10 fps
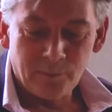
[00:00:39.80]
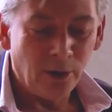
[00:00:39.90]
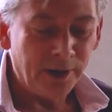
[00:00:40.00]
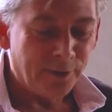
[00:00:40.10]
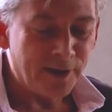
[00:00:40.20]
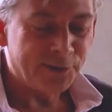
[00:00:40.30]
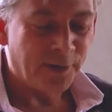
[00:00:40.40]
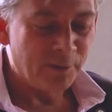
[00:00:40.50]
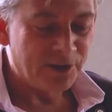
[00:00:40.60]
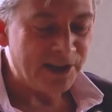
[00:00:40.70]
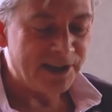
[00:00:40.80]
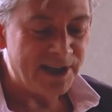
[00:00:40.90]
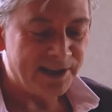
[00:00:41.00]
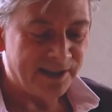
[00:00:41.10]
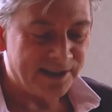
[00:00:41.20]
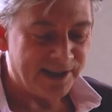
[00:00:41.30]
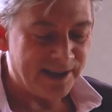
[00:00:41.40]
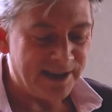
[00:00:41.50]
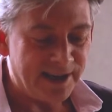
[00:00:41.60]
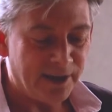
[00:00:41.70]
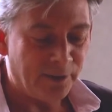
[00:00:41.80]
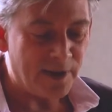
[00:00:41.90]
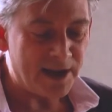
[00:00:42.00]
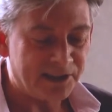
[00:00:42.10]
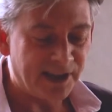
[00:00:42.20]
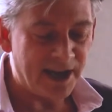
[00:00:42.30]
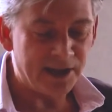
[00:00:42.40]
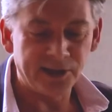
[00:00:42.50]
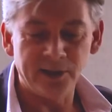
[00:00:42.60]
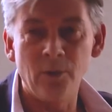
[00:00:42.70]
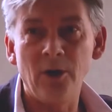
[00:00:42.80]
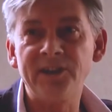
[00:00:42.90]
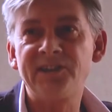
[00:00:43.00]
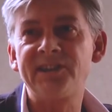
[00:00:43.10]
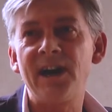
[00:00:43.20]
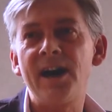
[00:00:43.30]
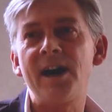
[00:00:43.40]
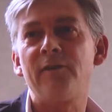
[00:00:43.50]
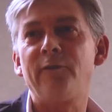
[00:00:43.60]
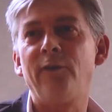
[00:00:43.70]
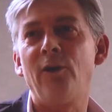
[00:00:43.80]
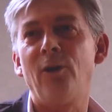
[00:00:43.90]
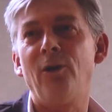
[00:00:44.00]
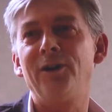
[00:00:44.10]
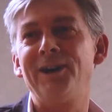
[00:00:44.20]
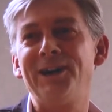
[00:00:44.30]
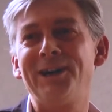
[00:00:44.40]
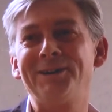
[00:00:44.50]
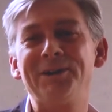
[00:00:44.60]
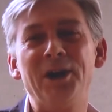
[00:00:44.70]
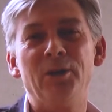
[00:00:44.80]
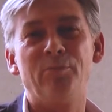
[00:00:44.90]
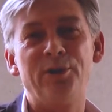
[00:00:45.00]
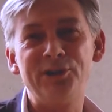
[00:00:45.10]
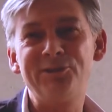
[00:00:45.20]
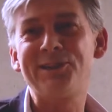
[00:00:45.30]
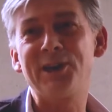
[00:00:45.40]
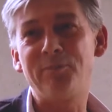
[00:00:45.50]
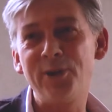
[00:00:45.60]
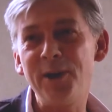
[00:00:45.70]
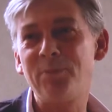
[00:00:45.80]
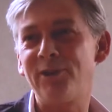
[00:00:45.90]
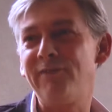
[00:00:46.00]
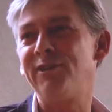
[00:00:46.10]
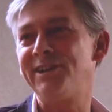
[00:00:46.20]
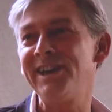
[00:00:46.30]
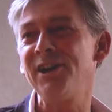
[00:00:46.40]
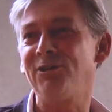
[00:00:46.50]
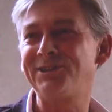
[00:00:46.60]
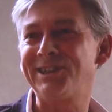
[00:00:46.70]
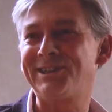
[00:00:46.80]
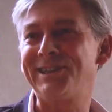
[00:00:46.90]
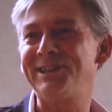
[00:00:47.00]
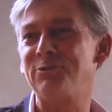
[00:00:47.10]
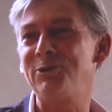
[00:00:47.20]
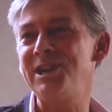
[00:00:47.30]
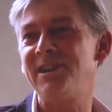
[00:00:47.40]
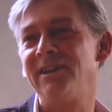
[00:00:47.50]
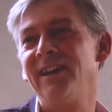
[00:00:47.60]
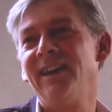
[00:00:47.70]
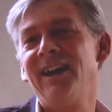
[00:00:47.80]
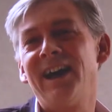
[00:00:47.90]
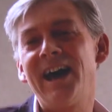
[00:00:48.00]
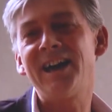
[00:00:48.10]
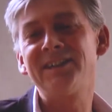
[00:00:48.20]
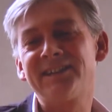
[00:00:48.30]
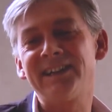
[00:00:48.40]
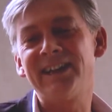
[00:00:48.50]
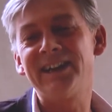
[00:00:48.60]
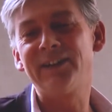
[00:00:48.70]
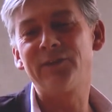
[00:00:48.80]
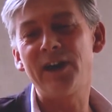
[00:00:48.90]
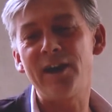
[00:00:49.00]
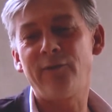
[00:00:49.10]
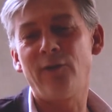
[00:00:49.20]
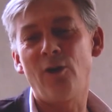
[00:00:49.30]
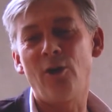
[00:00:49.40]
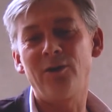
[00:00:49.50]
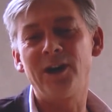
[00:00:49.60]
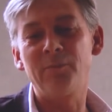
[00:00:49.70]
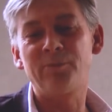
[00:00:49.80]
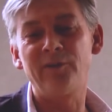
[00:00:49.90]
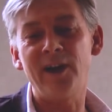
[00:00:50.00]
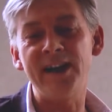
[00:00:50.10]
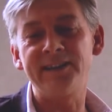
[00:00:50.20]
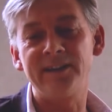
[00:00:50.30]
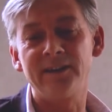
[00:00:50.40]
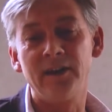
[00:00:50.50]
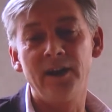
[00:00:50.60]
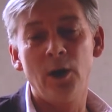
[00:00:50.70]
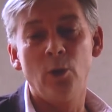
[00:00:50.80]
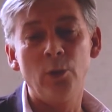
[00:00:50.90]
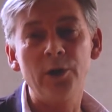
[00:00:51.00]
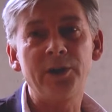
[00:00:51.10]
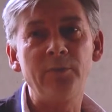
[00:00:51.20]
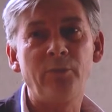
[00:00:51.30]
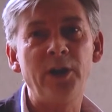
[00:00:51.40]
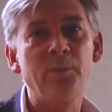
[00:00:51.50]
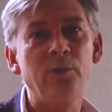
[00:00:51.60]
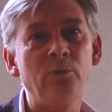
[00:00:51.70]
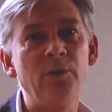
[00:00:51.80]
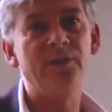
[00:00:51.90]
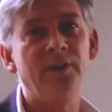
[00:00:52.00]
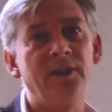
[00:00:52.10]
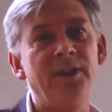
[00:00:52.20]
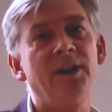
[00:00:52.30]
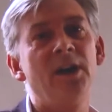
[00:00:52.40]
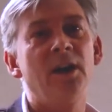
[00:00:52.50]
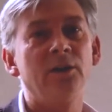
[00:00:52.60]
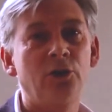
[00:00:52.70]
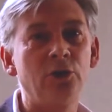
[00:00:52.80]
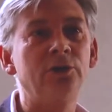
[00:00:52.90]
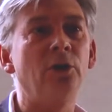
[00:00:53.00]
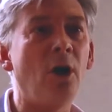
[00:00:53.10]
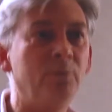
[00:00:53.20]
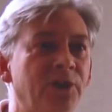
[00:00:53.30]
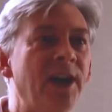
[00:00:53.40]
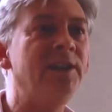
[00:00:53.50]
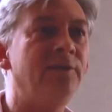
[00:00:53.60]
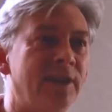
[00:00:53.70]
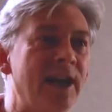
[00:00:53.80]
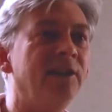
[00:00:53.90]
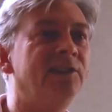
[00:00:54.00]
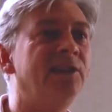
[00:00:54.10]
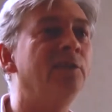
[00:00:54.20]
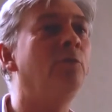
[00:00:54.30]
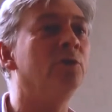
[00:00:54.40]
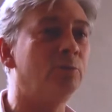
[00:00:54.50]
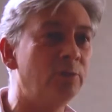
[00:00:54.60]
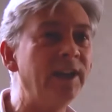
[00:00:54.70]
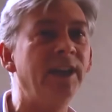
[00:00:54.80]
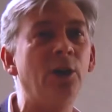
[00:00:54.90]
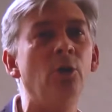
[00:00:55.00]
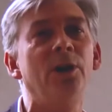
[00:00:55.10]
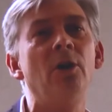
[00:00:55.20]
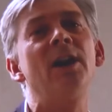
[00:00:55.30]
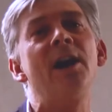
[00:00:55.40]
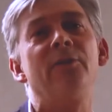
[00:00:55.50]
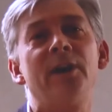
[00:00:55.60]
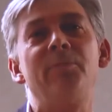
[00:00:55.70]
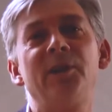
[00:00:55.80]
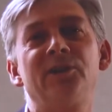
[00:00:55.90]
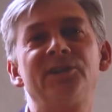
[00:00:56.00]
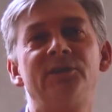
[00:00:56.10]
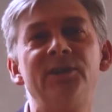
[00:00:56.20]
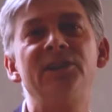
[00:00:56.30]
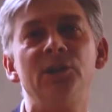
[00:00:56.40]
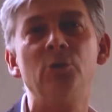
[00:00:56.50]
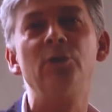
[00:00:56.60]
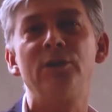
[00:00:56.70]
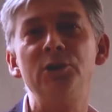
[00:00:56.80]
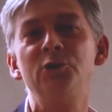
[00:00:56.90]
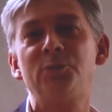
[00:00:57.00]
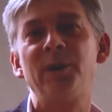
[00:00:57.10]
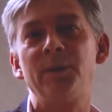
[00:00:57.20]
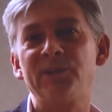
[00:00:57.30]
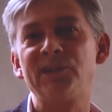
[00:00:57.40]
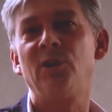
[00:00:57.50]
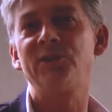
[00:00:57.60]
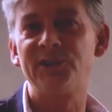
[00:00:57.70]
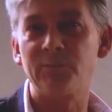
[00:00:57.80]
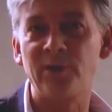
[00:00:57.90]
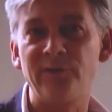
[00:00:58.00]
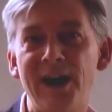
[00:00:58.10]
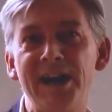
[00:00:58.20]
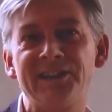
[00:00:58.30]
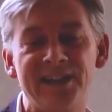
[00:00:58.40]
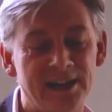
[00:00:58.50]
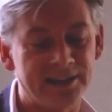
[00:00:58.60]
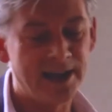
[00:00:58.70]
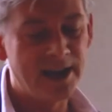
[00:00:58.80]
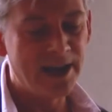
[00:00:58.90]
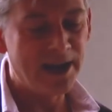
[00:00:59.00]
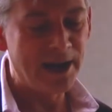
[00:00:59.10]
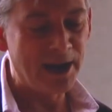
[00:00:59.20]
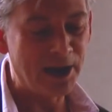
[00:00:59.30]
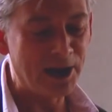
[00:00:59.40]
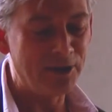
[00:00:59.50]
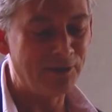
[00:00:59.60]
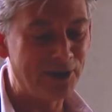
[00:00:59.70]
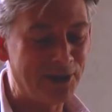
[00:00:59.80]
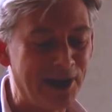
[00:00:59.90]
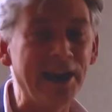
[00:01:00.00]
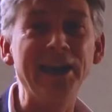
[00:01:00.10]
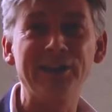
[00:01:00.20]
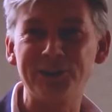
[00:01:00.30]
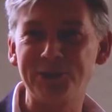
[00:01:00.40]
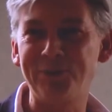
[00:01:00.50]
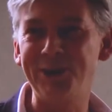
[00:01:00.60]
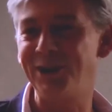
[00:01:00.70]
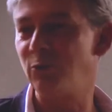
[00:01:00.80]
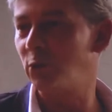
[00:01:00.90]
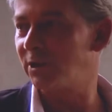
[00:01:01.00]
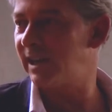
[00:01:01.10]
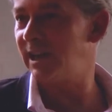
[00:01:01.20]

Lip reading: Pauline, thanks very much indeed, and thanks again to the Morning Star for producing a paper every day or 6 days a week, and therefore providing working people with a good objective analysis of what's really going on out there, because there is no other newspaper source that provides that in the English-speaking world